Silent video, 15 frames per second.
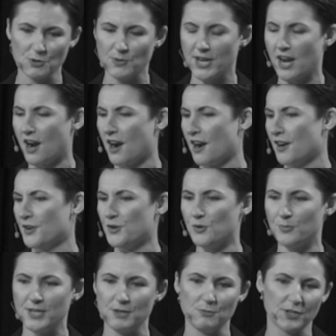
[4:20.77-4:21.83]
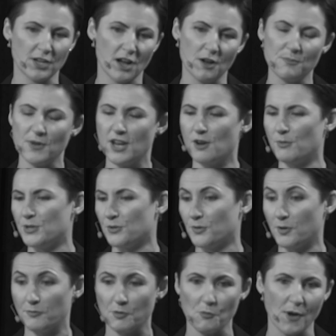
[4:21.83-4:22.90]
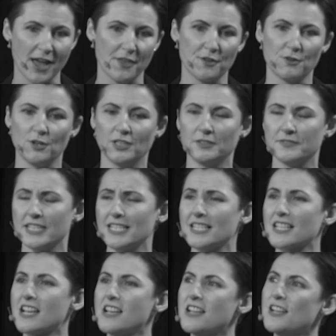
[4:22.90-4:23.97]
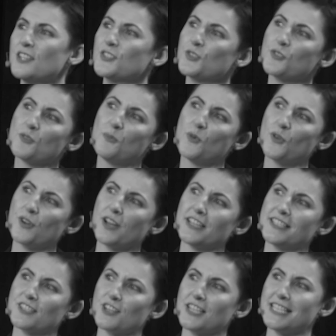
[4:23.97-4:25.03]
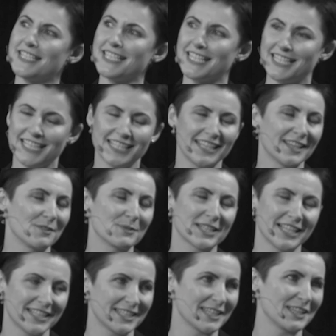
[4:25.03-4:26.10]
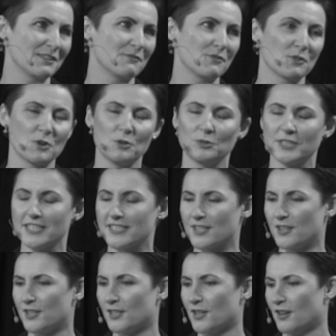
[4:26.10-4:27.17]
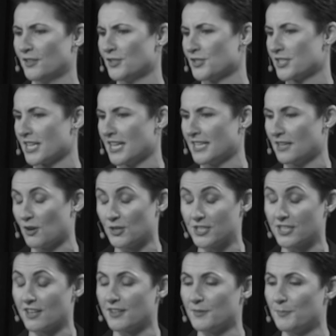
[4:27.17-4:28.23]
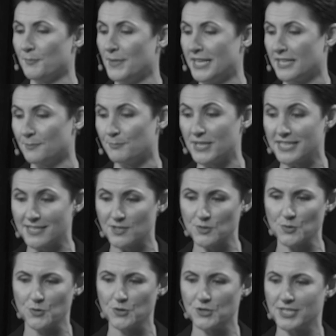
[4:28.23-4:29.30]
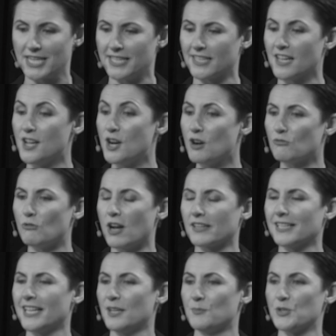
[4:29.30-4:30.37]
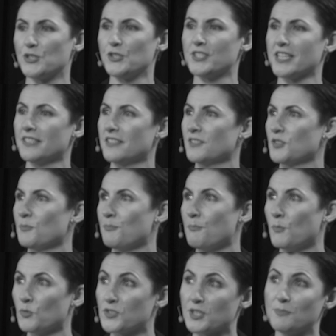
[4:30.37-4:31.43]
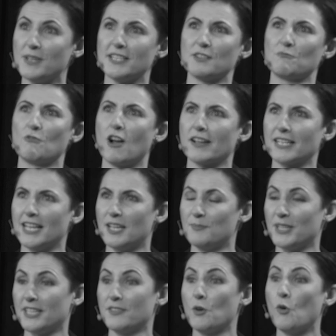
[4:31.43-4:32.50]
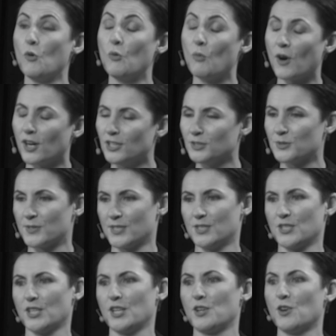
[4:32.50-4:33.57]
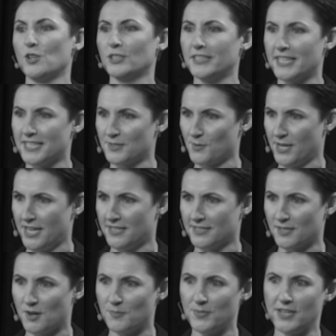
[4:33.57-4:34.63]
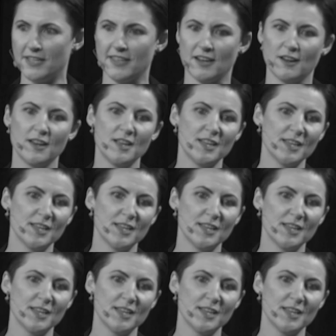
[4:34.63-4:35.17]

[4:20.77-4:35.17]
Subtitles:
where we are, nobody would come here, we don't have the weather, all of this. So the more I started digging, and it was like digging for gold, I started meeting business owners like rock climbers who said that the most amazing rock climbing in the whole world was in Donegal, and that's why he had his company there.